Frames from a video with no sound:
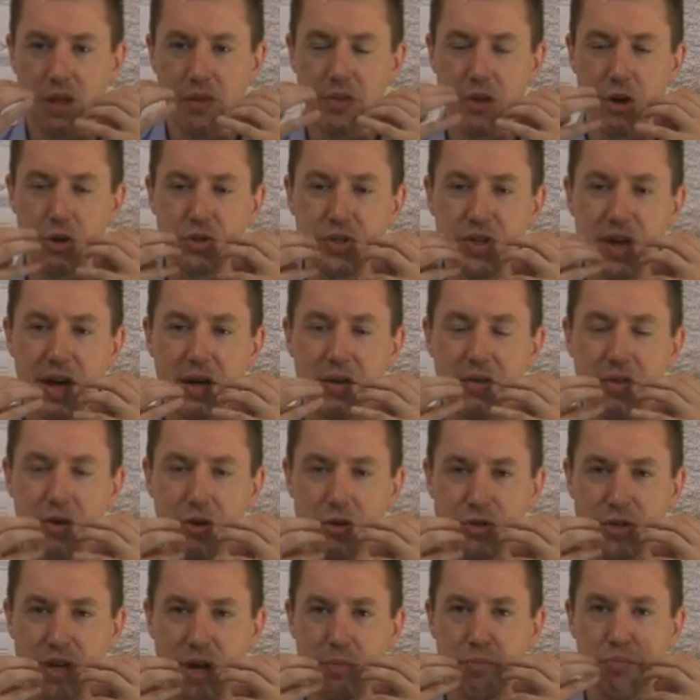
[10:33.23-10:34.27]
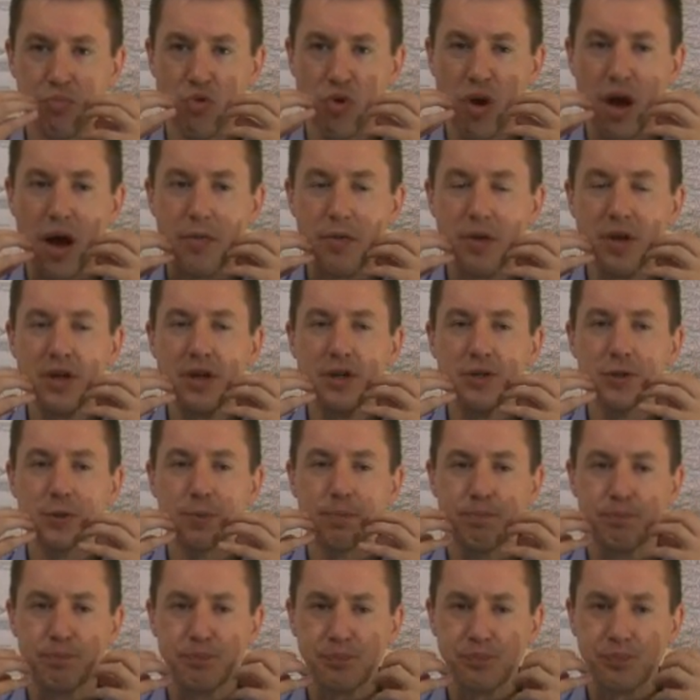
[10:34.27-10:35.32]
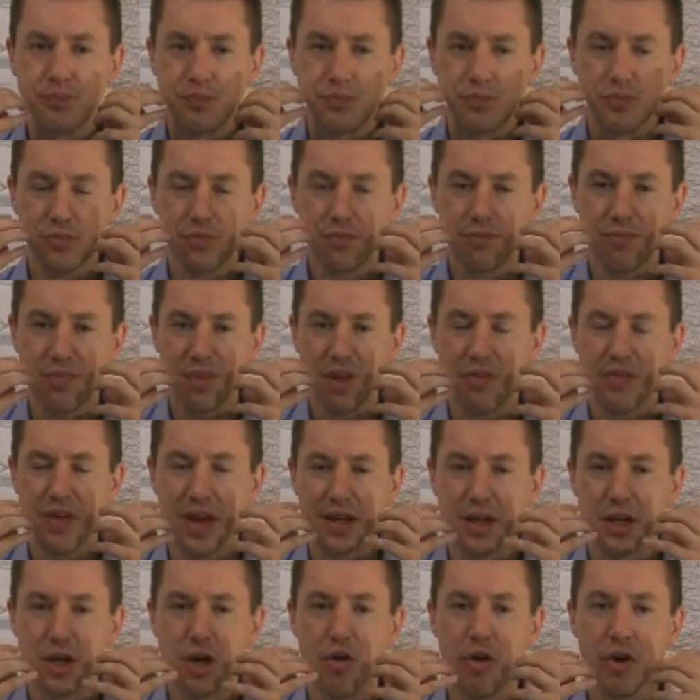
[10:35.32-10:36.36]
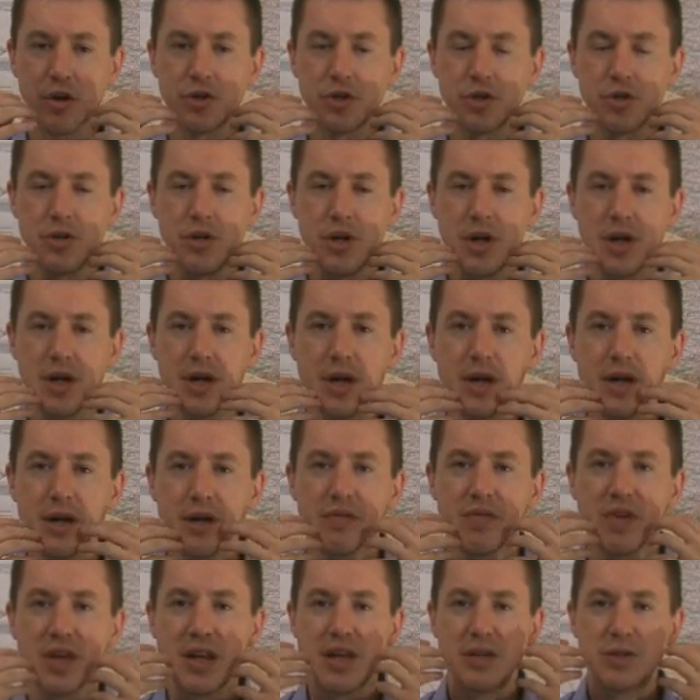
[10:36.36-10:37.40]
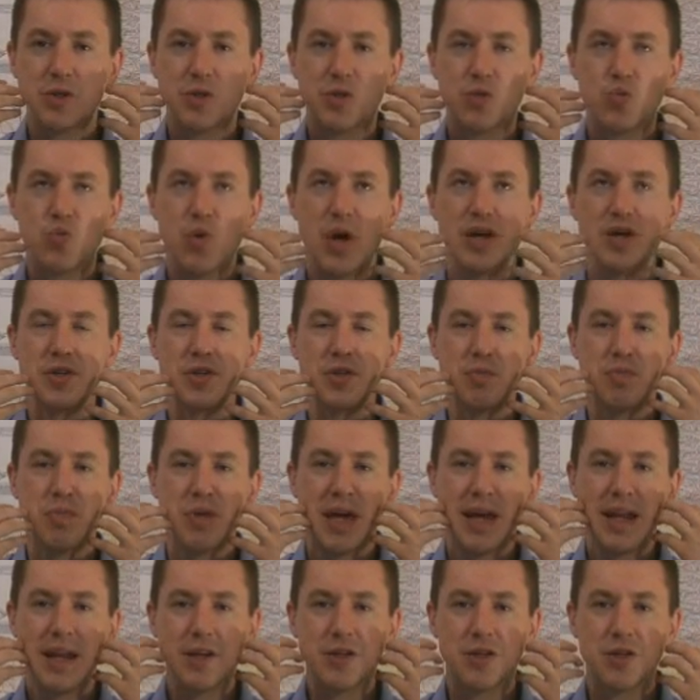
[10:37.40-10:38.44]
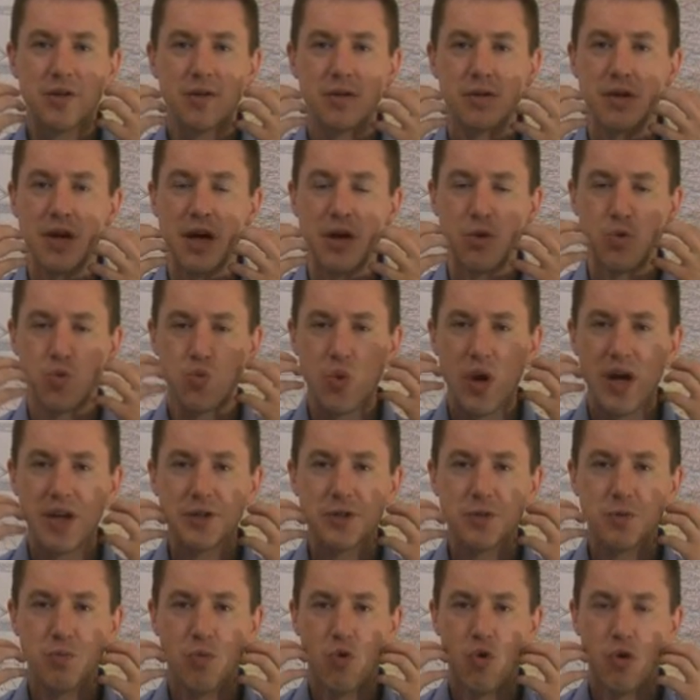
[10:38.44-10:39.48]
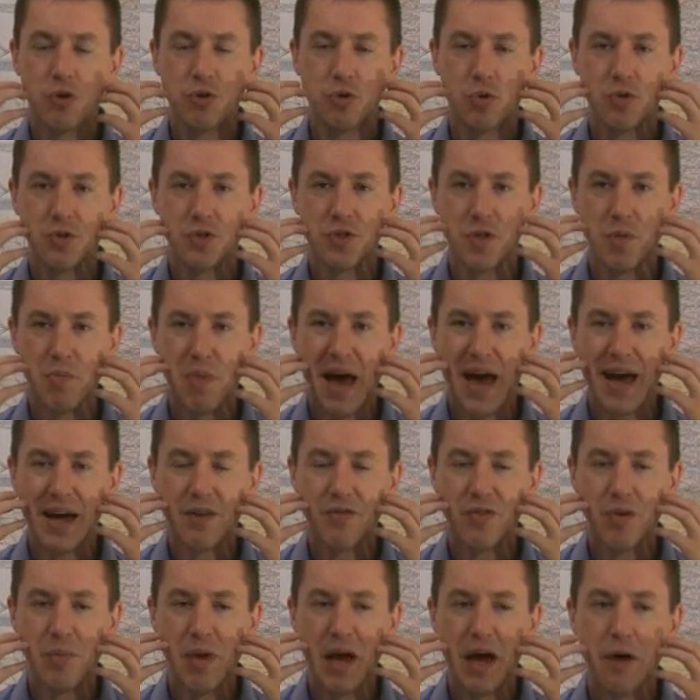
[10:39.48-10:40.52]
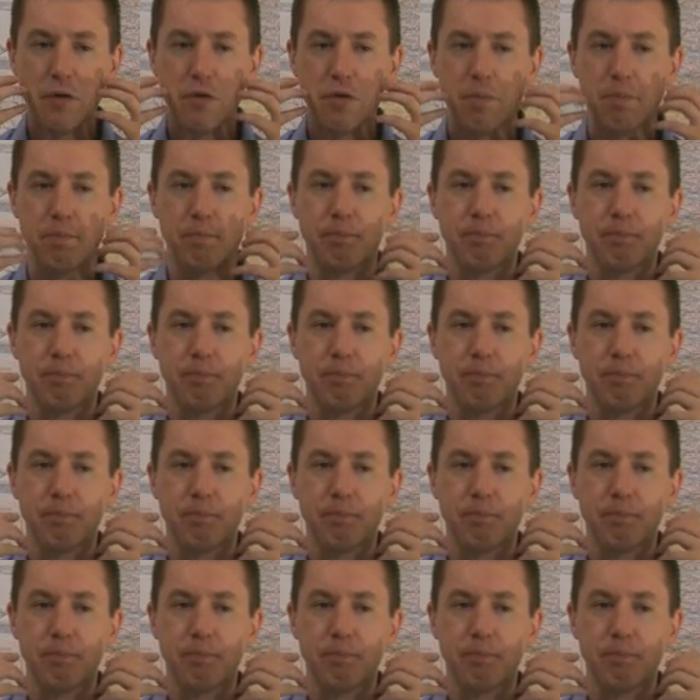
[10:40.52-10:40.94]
there's that brothiness, that character that is beginning to kind of rest more towards the back of the mouth.